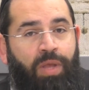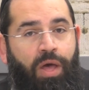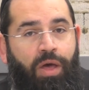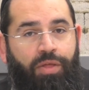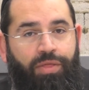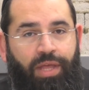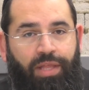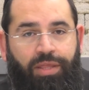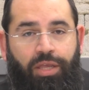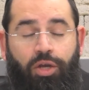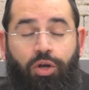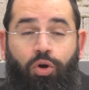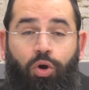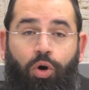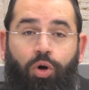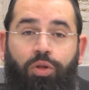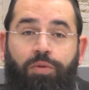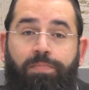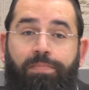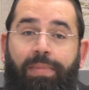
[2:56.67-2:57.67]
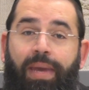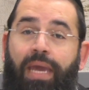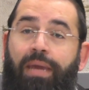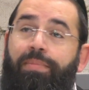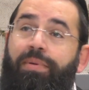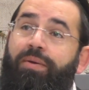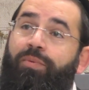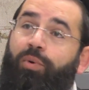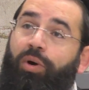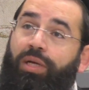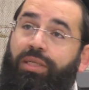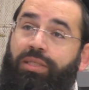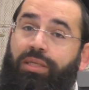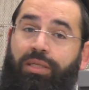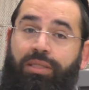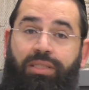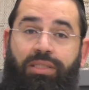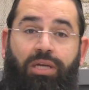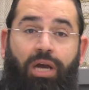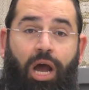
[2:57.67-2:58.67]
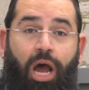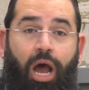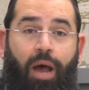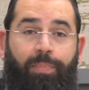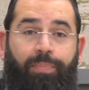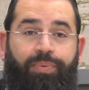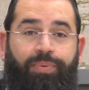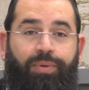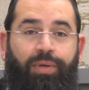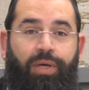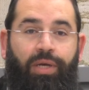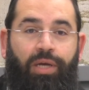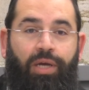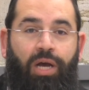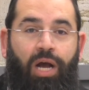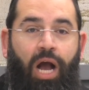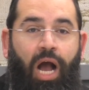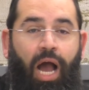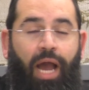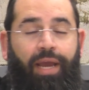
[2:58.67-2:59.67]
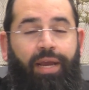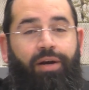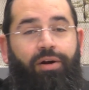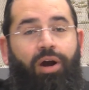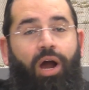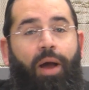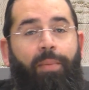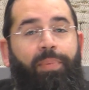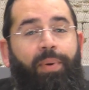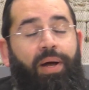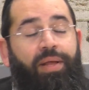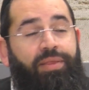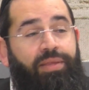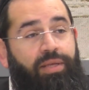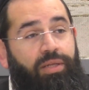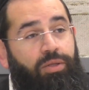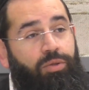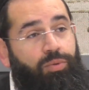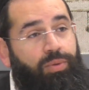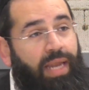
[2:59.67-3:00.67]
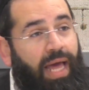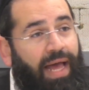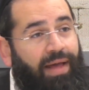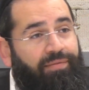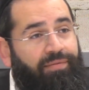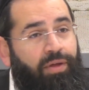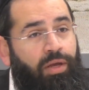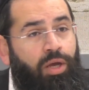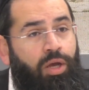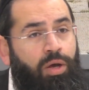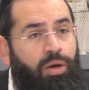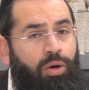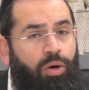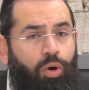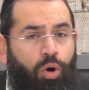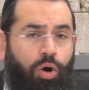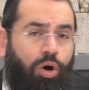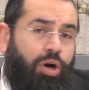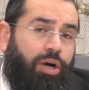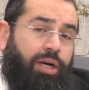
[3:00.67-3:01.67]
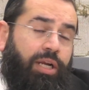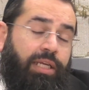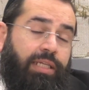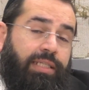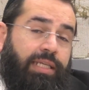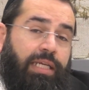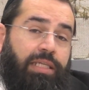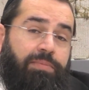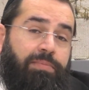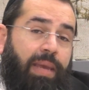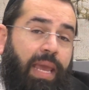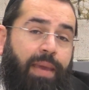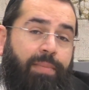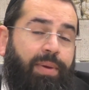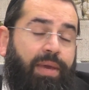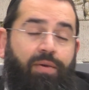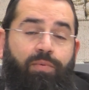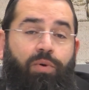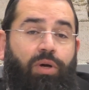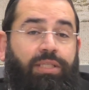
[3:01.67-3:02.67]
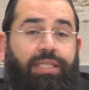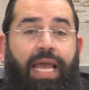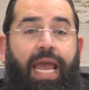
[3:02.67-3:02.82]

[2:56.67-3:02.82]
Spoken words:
that the gold maybe was on top, higher up on the lulav, or he says maybe it was